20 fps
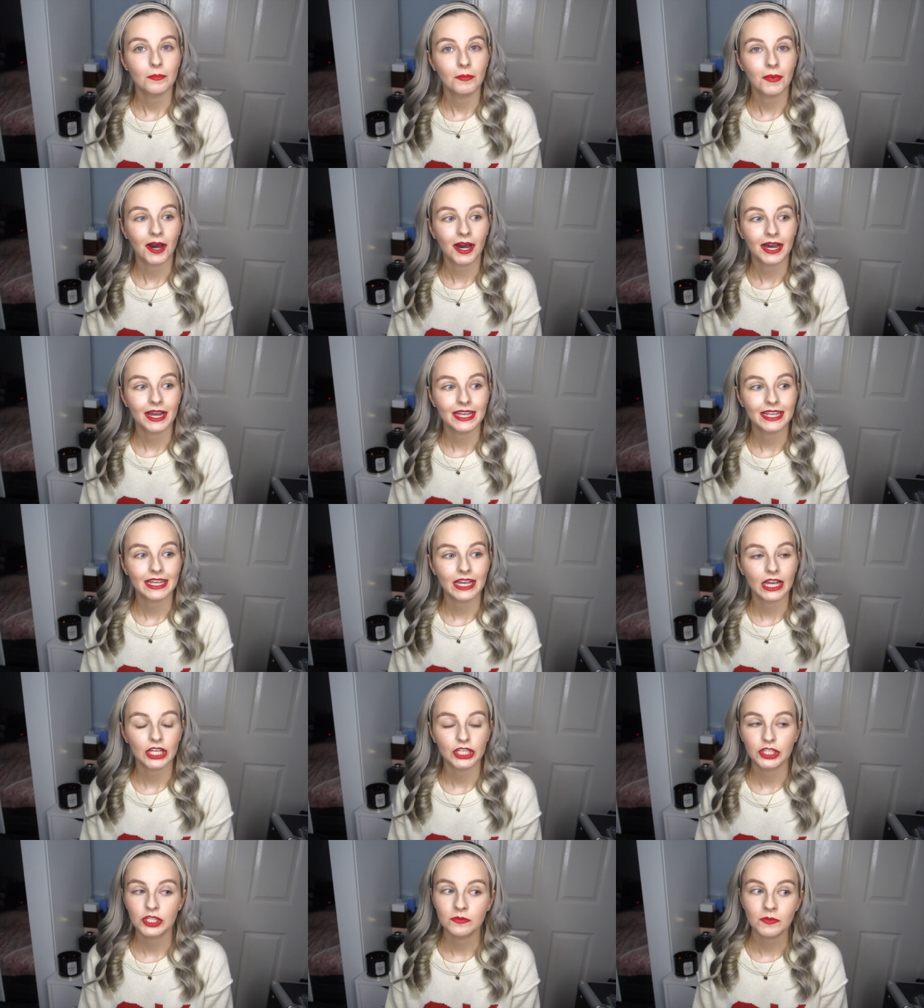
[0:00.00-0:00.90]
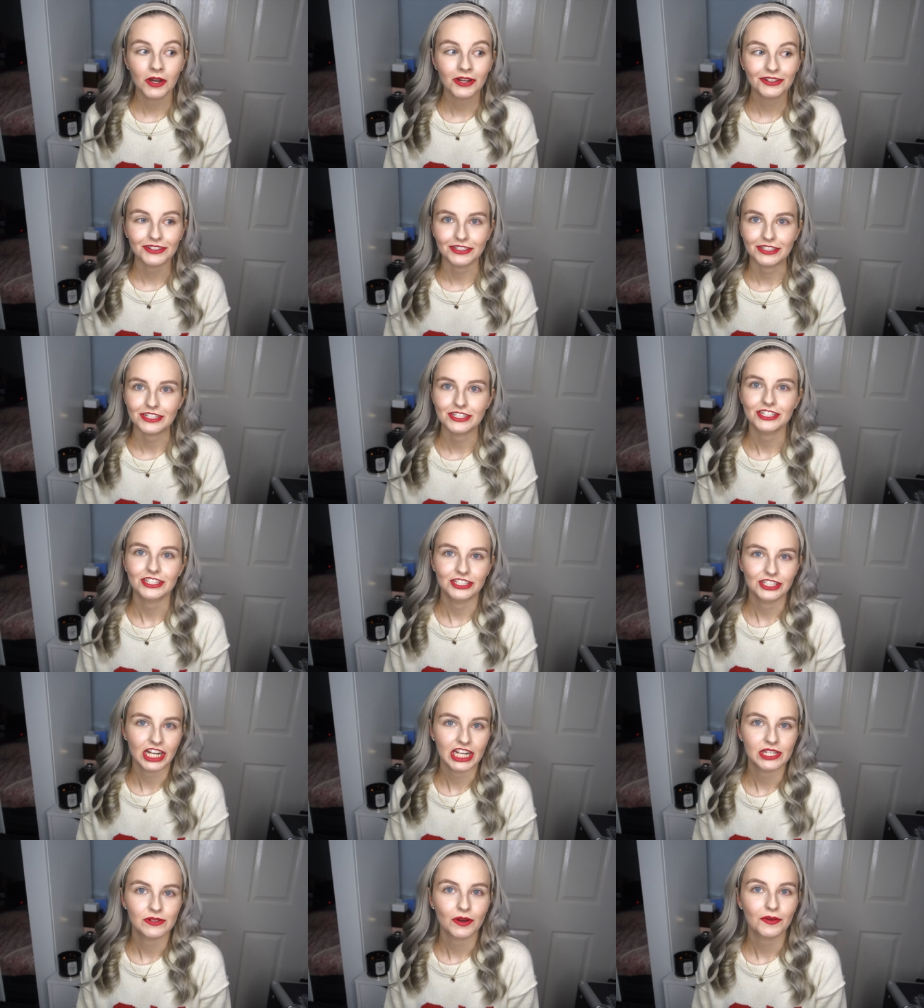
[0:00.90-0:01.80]
my humongous
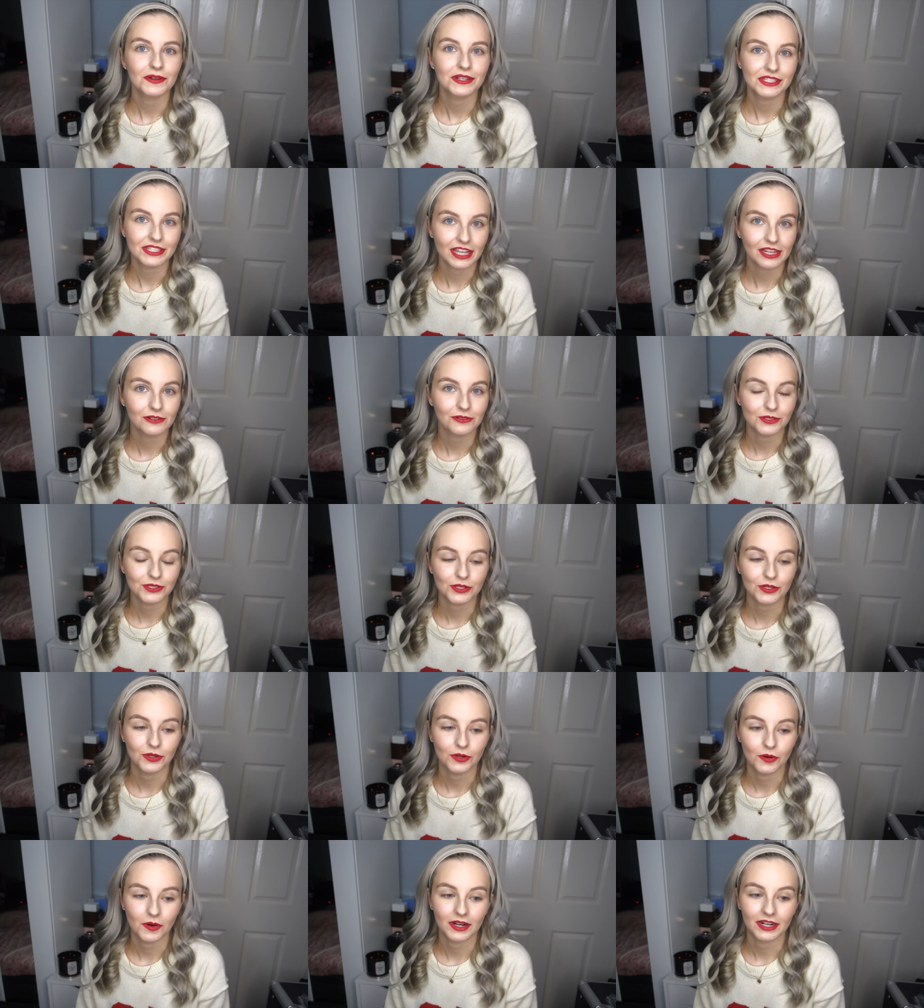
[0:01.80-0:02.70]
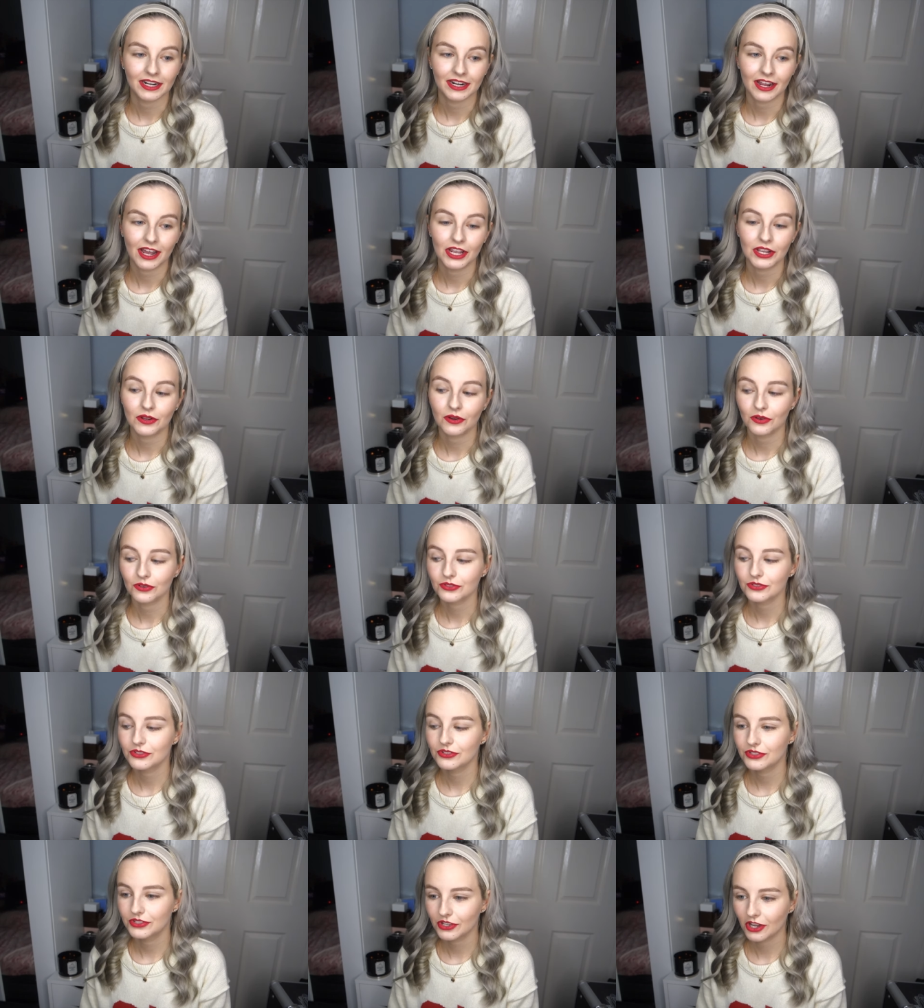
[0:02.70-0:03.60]
January sales haul and I got
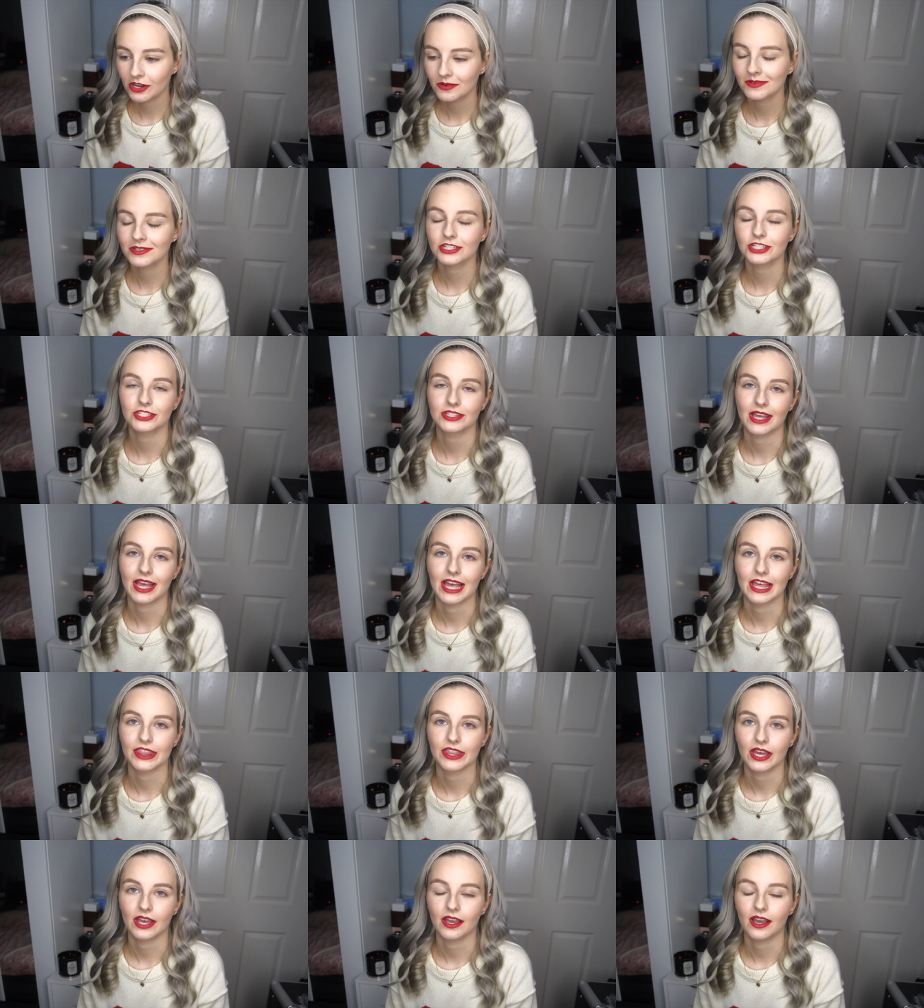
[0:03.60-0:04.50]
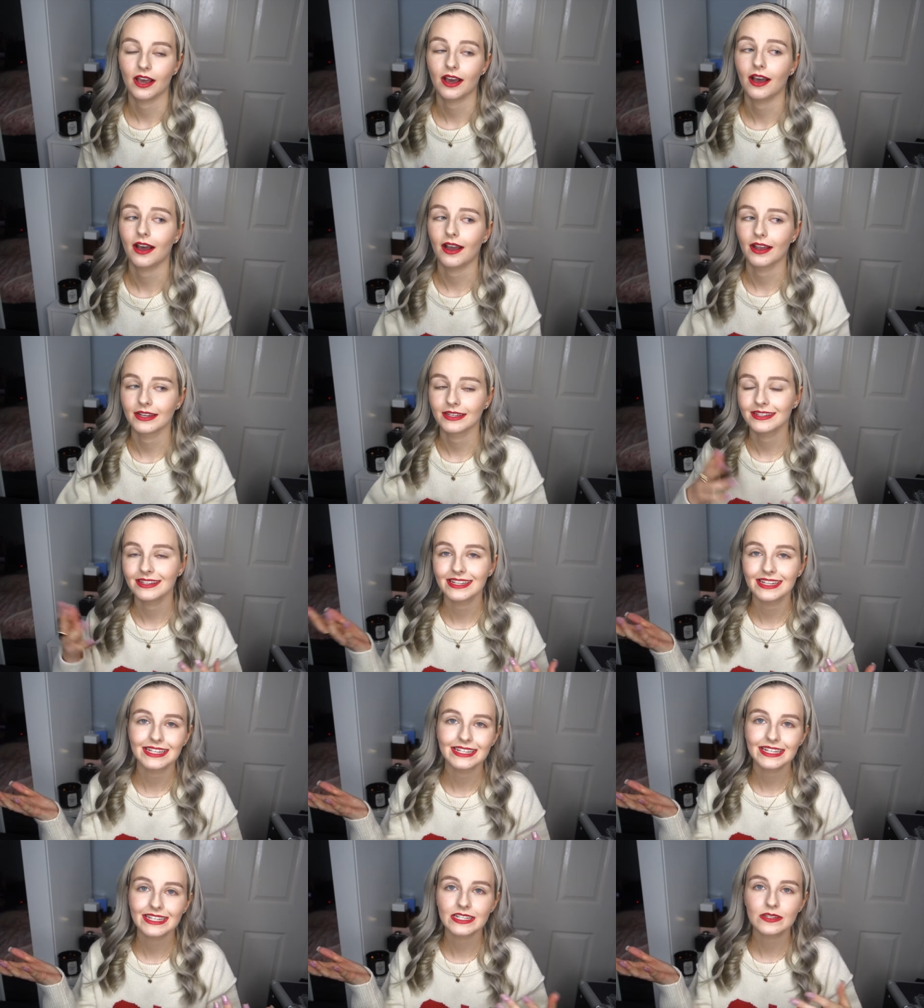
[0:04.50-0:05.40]
so much there that I
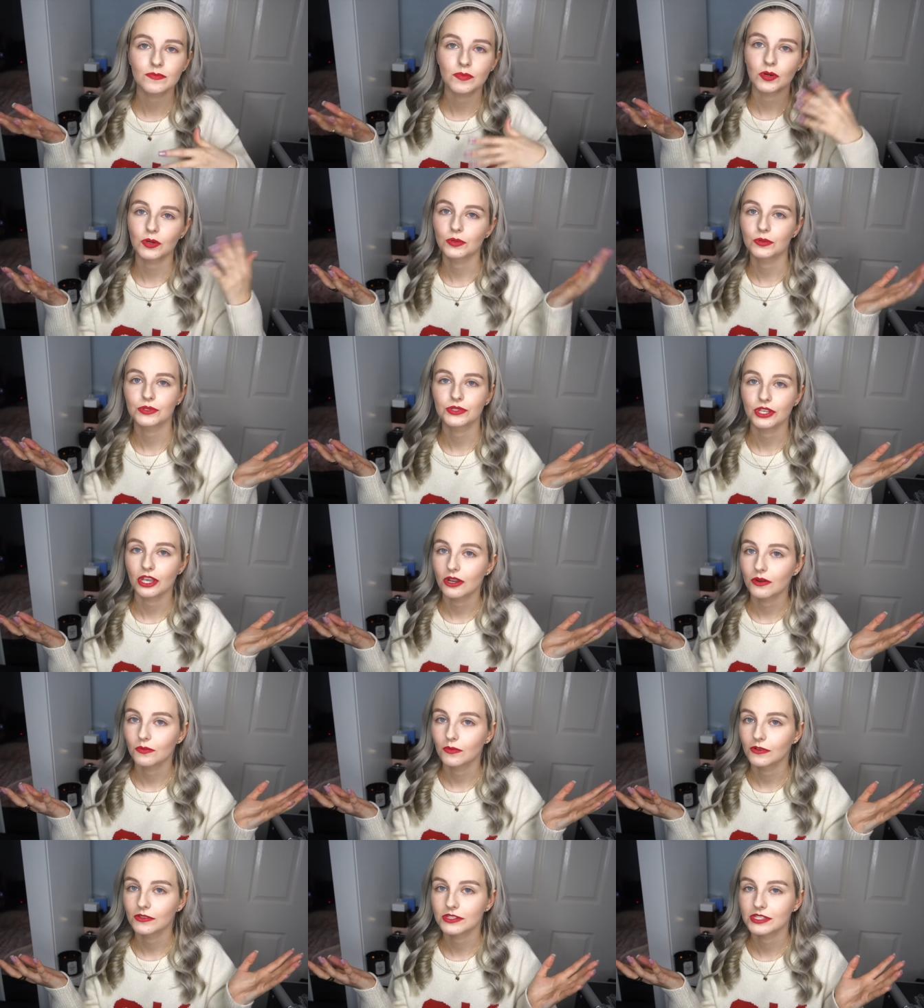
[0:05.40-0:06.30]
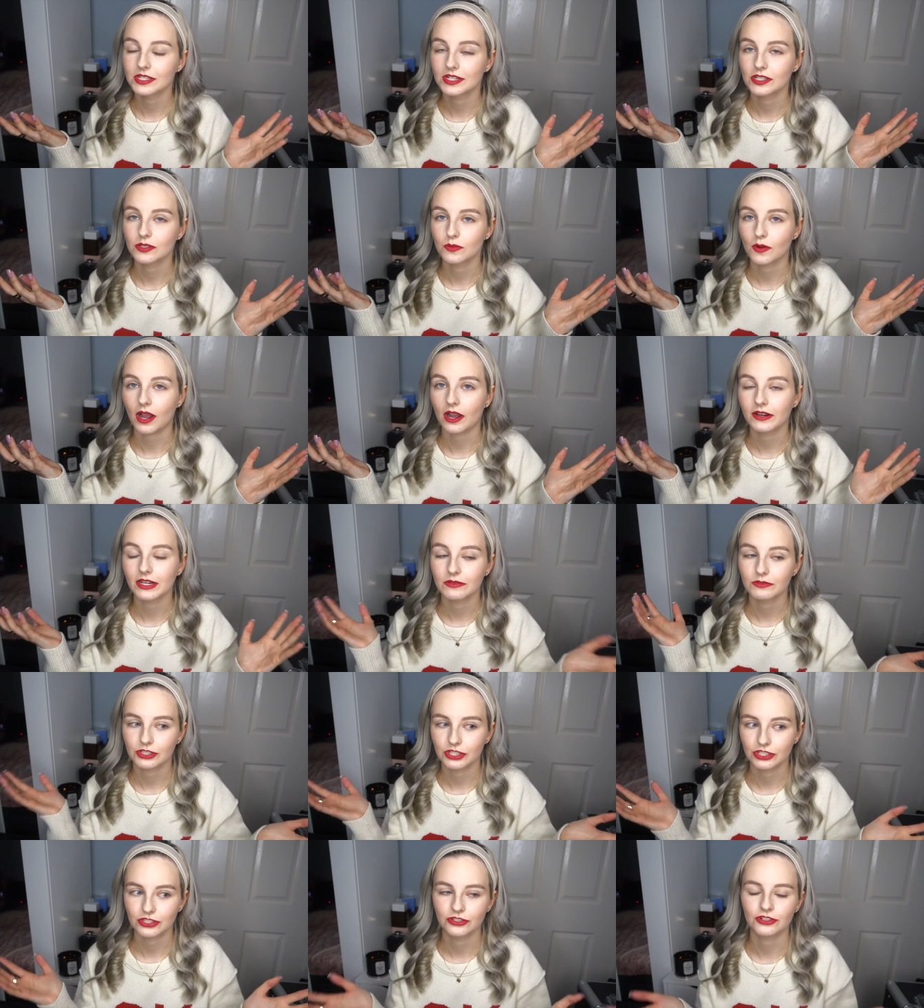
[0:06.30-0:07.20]
needed but also wanted as well and it
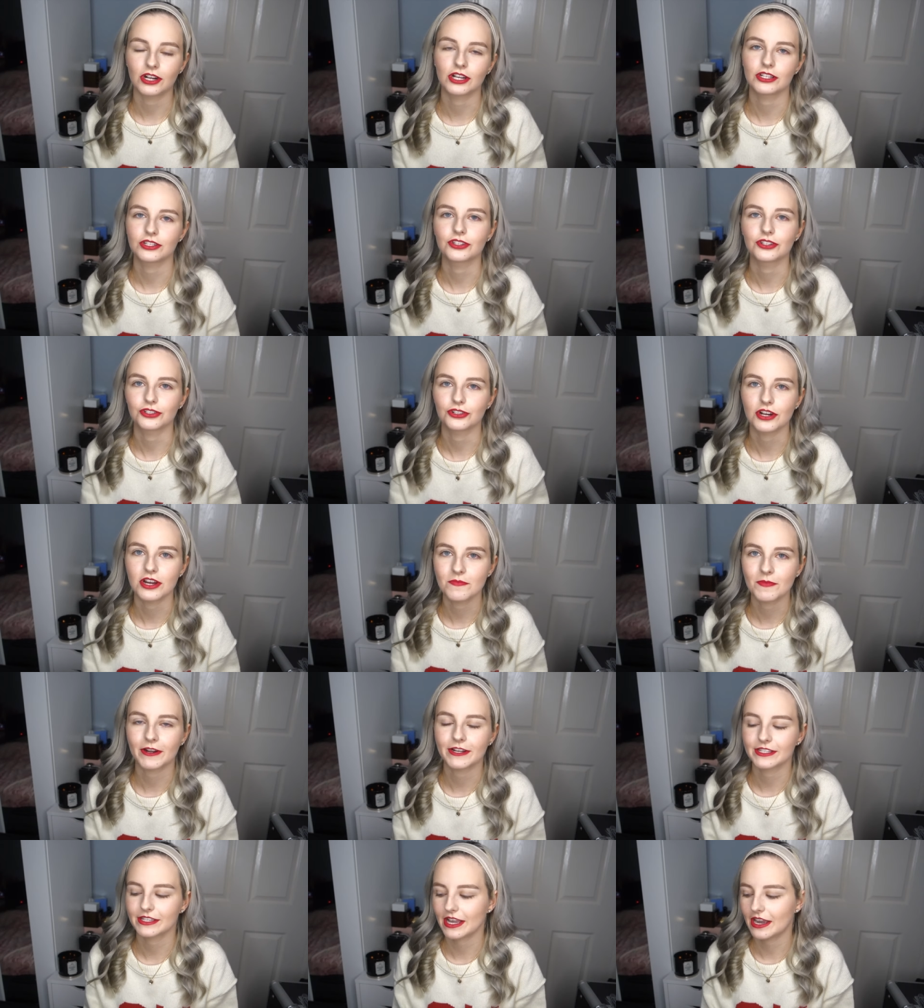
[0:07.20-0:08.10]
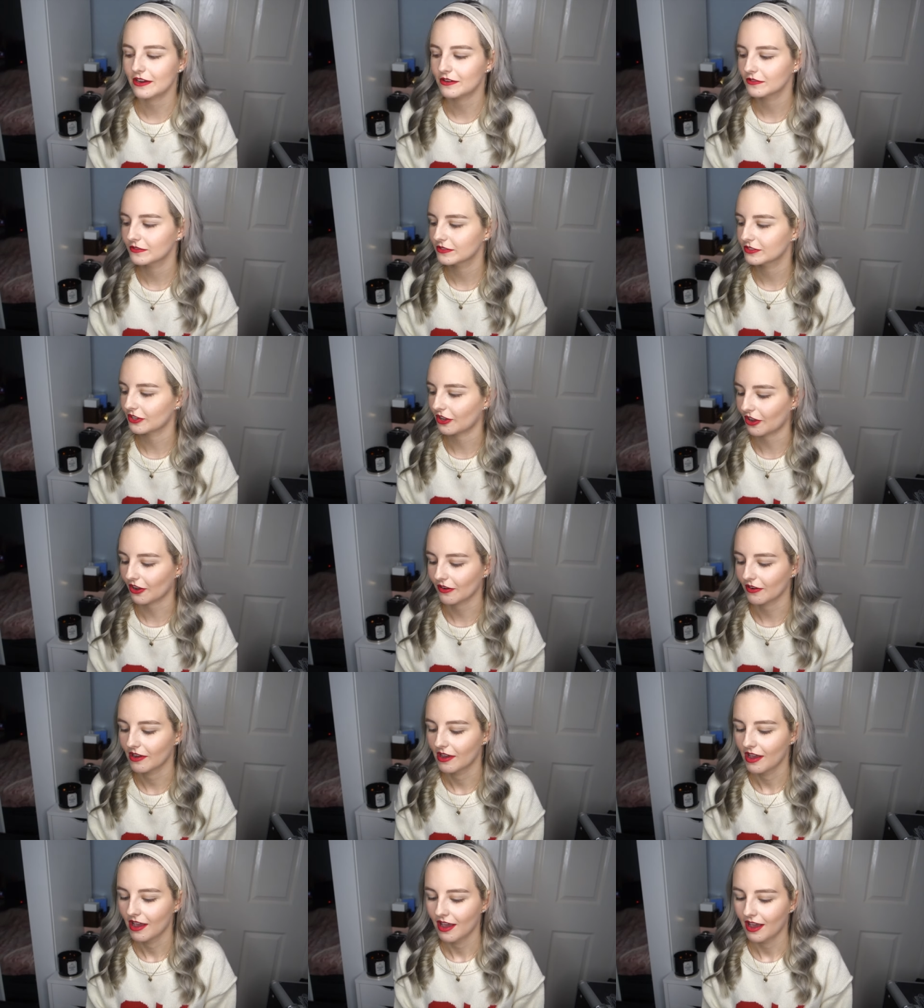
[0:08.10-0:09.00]
was just nice to treat myself. So